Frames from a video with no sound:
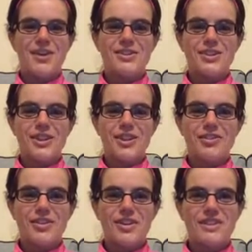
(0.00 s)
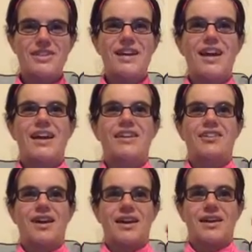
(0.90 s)
so that you can say,
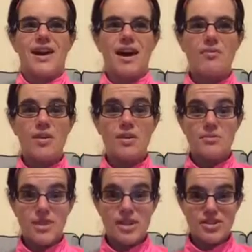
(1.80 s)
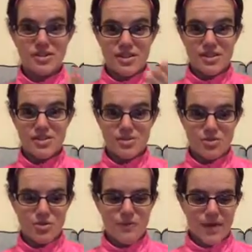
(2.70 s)
okay, I want to reach this
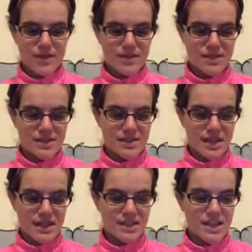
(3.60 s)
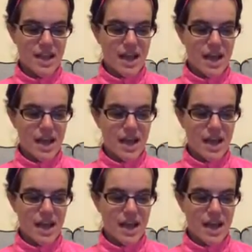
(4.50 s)
goal by this date.